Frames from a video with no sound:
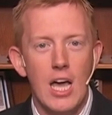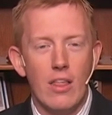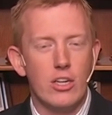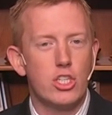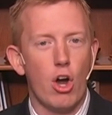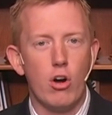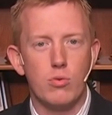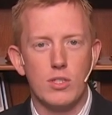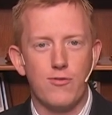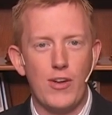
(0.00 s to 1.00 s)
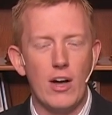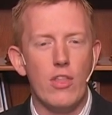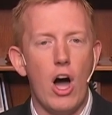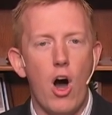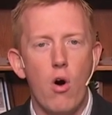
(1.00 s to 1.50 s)
The church was filled.
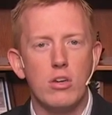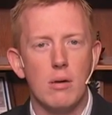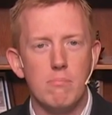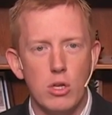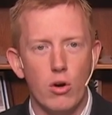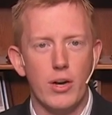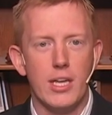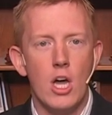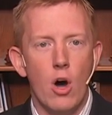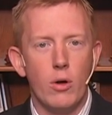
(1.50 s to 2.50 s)
The whole community